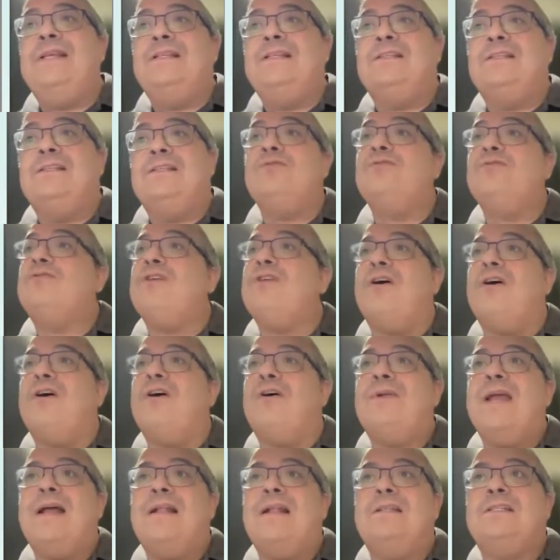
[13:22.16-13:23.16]
these
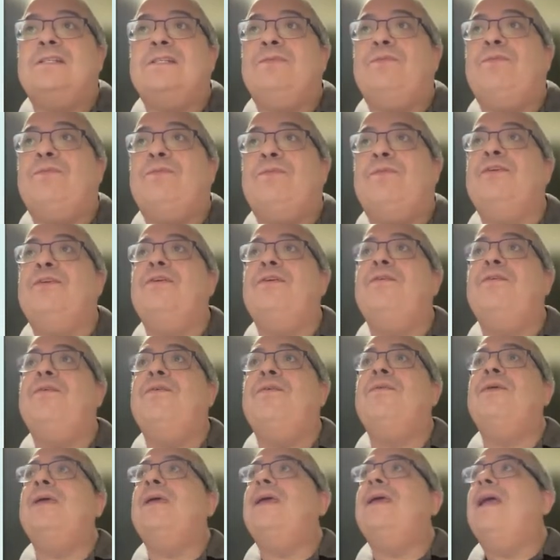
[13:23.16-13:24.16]
tutorials for
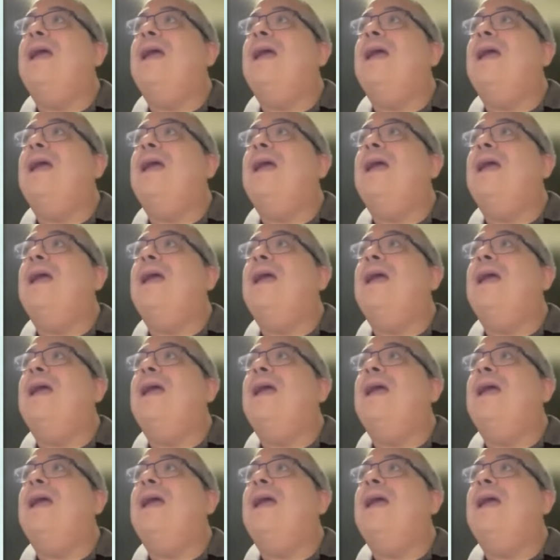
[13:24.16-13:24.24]
you,